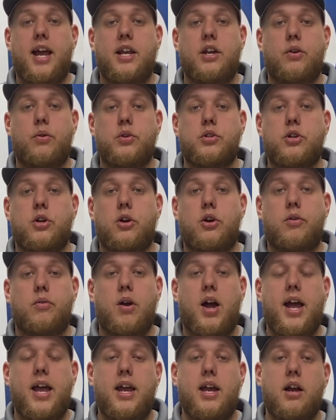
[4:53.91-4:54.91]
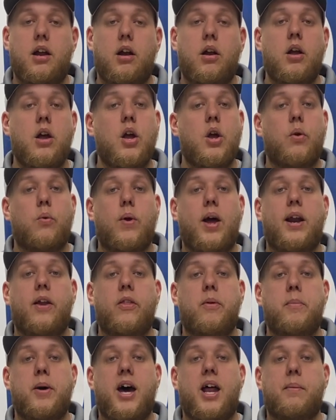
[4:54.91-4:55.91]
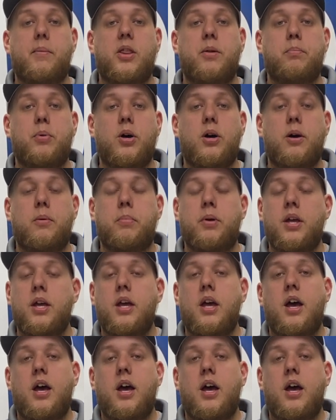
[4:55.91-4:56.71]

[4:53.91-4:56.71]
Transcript: and your return right here, right on the bottom of the pump.